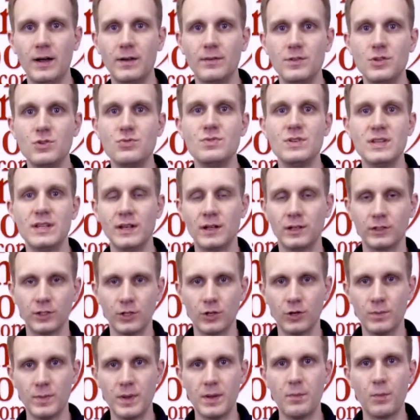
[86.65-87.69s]
you need a
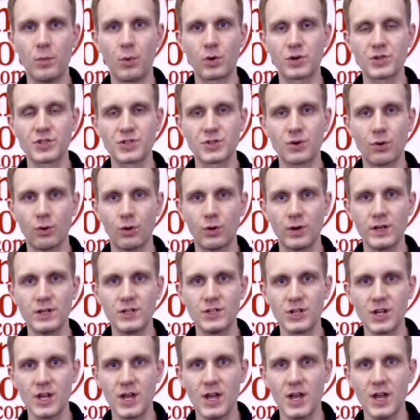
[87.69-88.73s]
little bit more
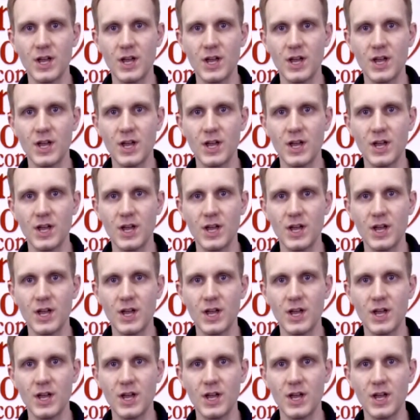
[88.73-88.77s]
storage.